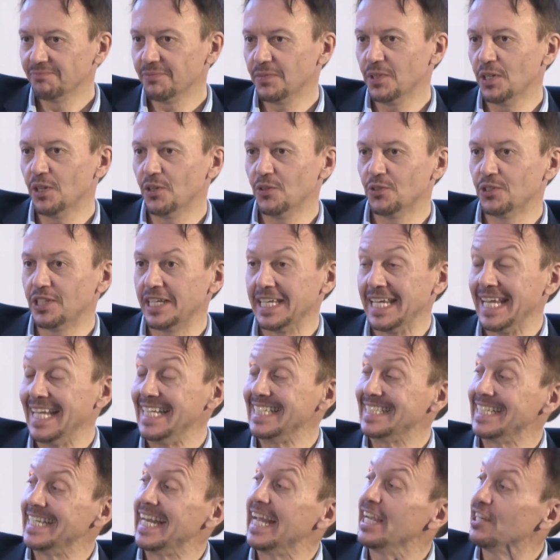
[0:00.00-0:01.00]
say,
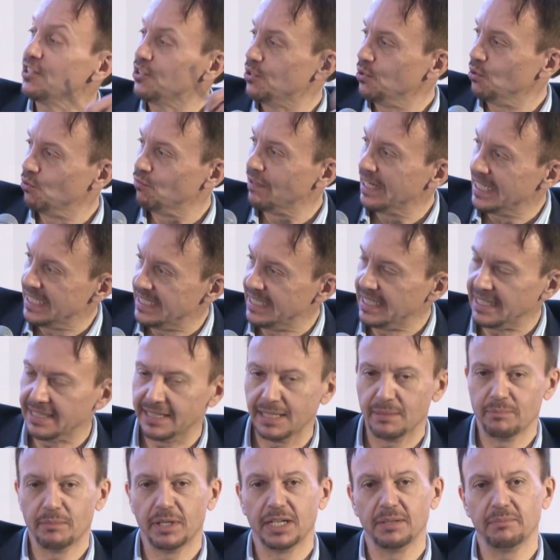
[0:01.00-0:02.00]
international rating that
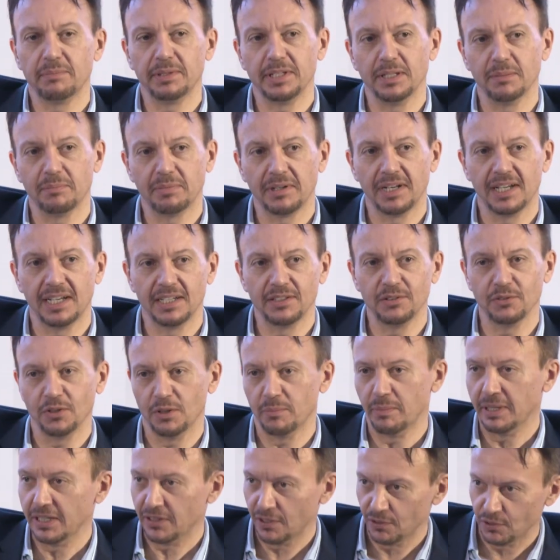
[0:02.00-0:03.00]
might be applied or the
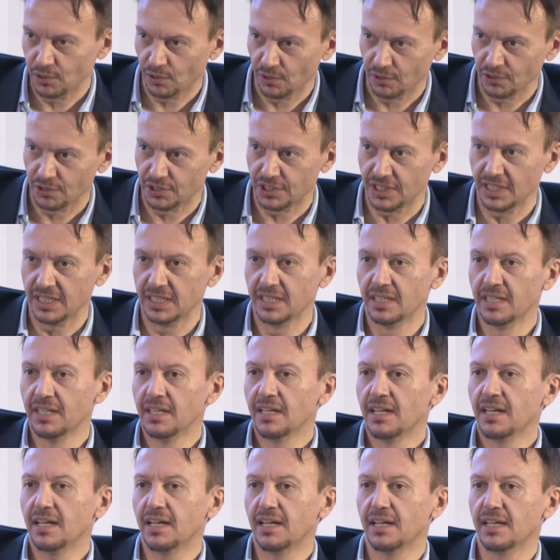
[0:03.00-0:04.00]
methodology,
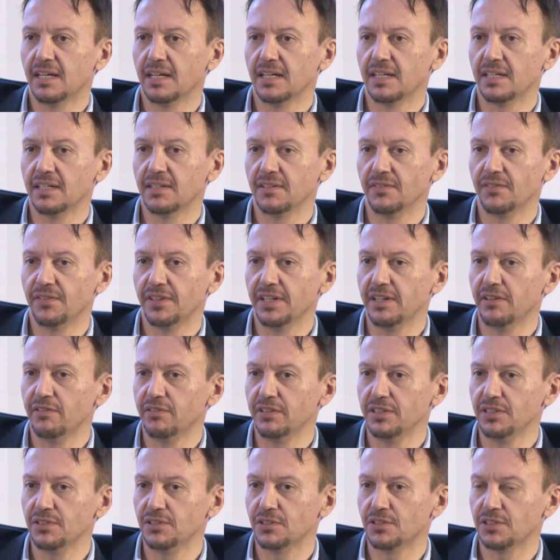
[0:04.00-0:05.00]
there
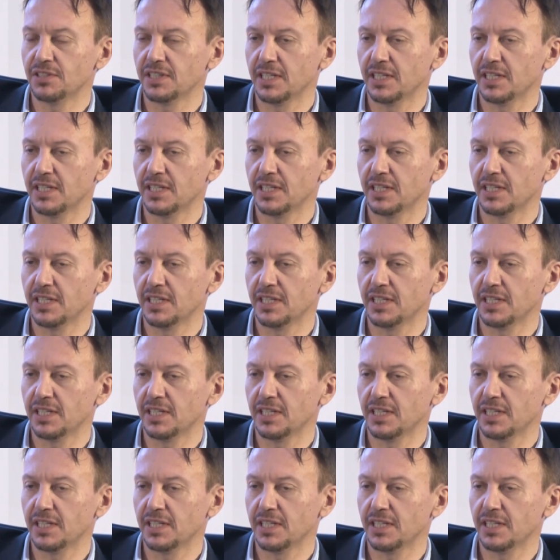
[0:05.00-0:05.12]
is,